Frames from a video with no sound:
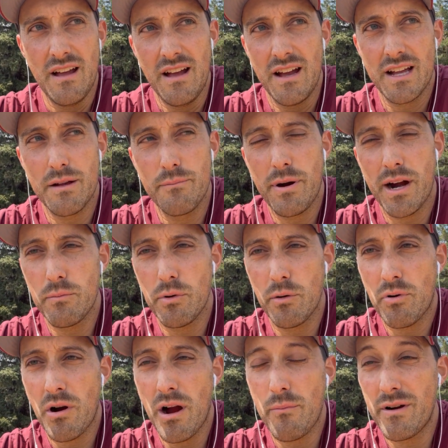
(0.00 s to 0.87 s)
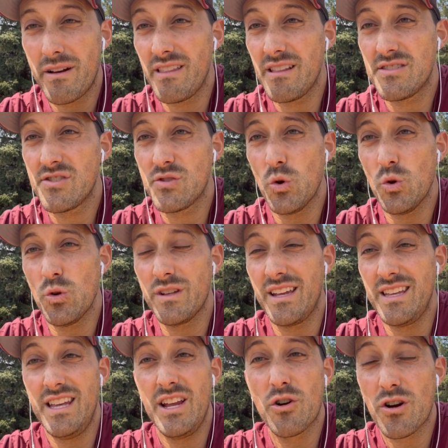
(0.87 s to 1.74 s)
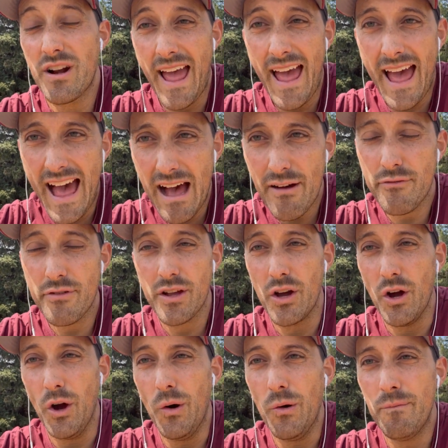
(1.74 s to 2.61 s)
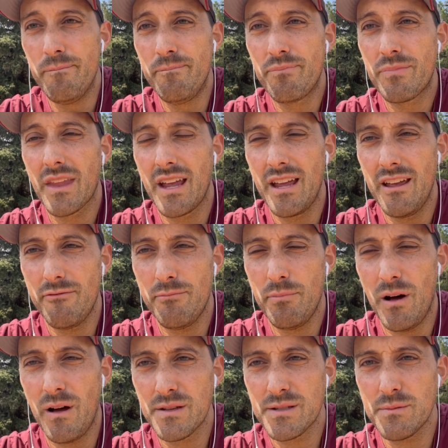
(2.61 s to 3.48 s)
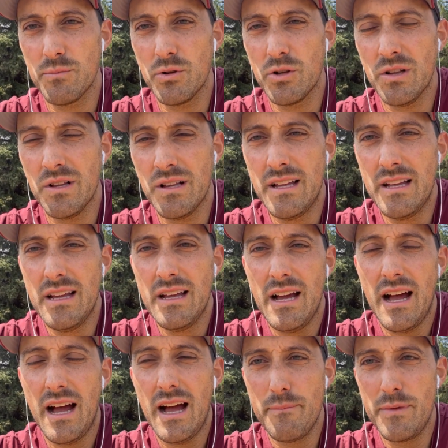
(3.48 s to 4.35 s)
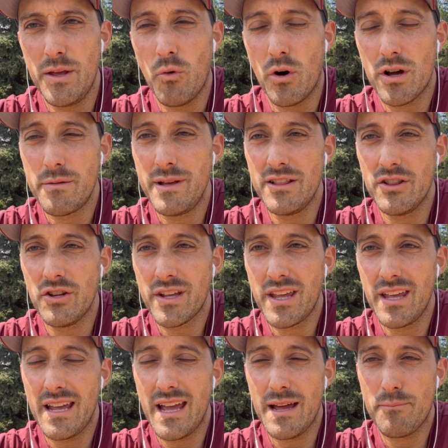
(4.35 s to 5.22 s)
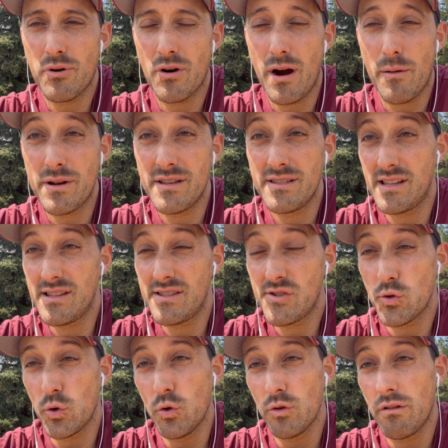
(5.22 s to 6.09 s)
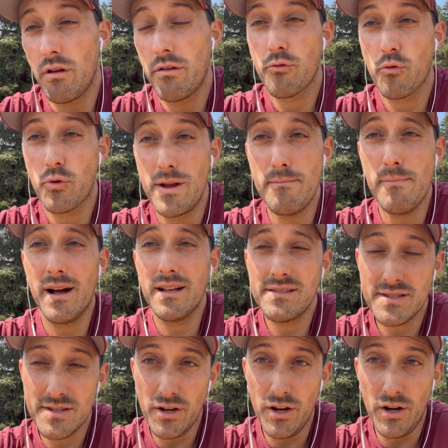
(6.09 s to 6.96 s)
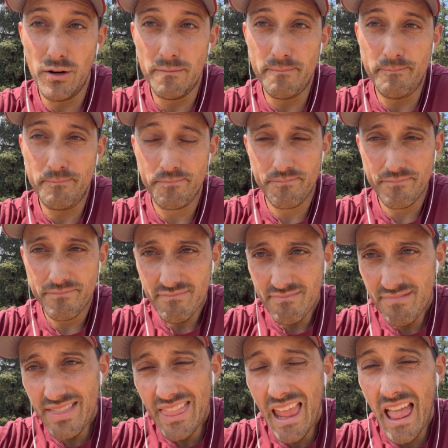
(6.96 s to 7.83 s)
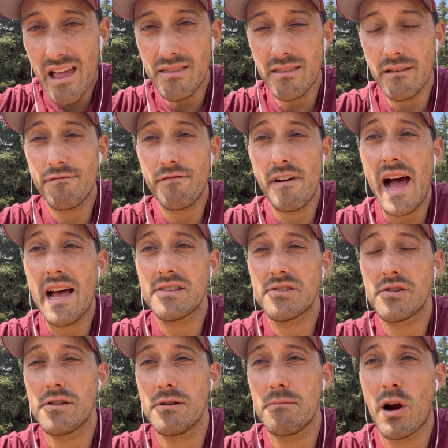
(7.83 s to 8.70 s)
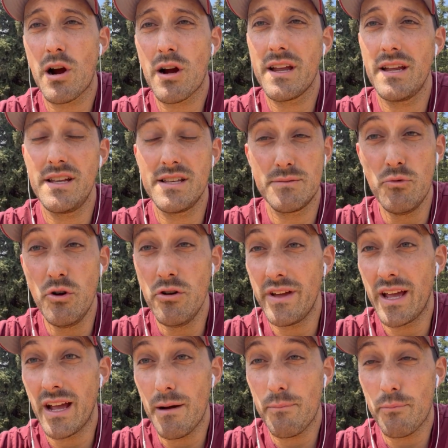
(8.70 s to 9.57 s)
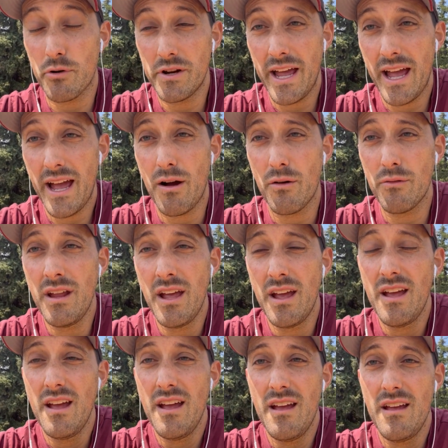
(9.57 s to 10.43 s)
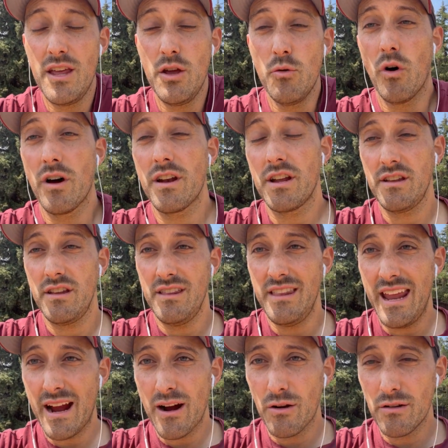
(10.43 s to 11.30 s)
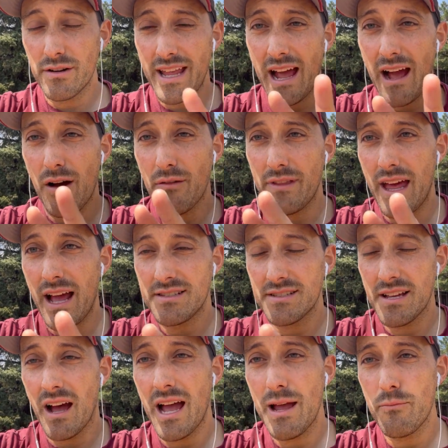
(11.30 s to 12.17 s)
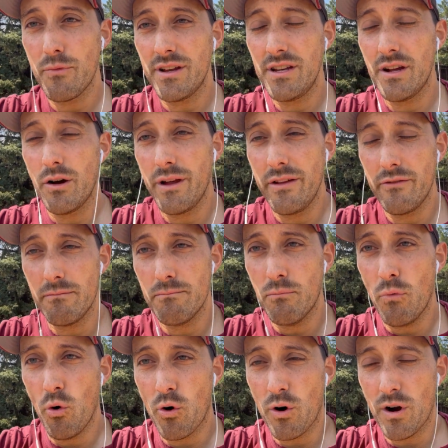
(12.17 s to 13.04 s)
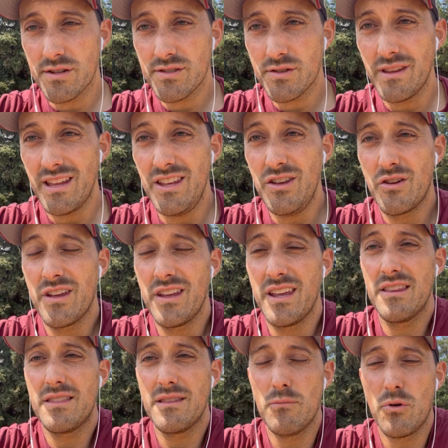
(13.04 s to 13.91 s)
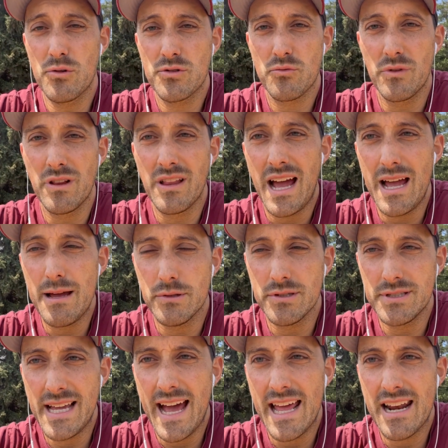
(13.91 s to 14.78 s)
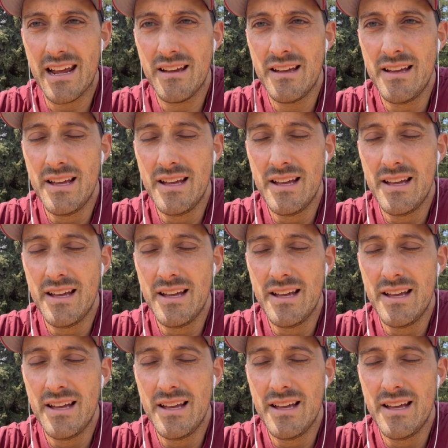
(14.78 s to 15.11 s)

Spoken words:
comparable property that sold a year and a half ago, if possible. You want to be looking at properties that sold 3 months ago. And the faster the market is moving up or down, you want to narrow down that time window even more so that you can get the most reliable data.